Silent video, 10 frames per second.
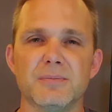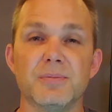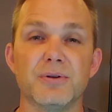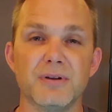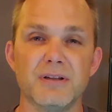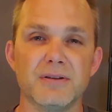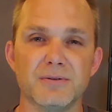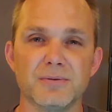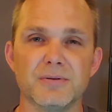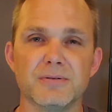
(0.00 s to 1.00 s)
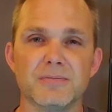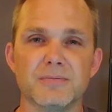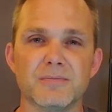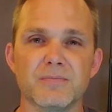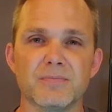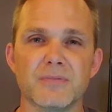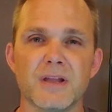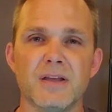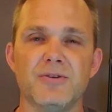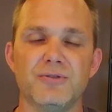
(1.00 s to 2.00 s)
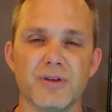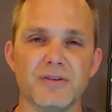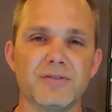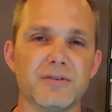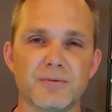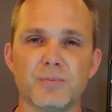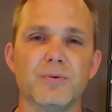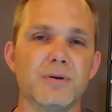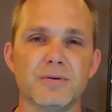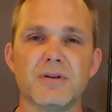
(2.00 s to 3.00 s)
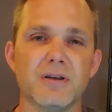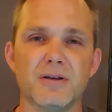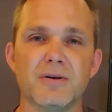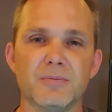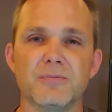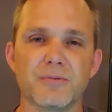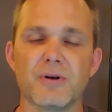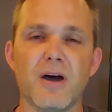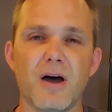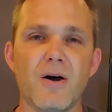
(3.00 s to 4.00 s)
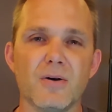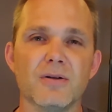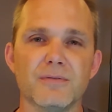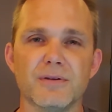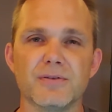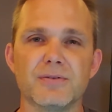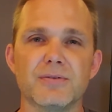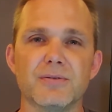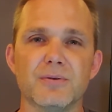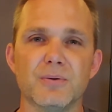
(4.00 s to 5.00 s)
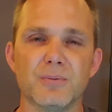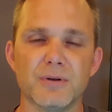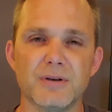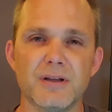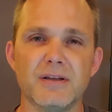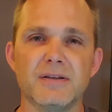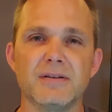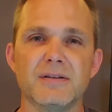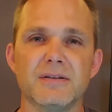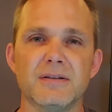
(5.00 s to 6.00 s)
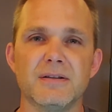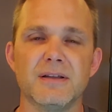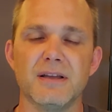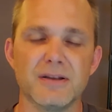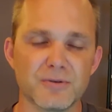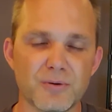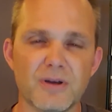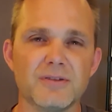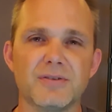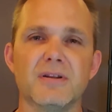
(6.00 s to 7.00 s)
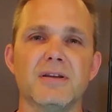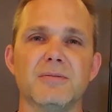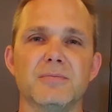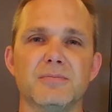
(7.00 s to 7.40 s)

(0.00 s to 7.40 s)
put an end to it. Justice will come for all of us one day in Christ's name.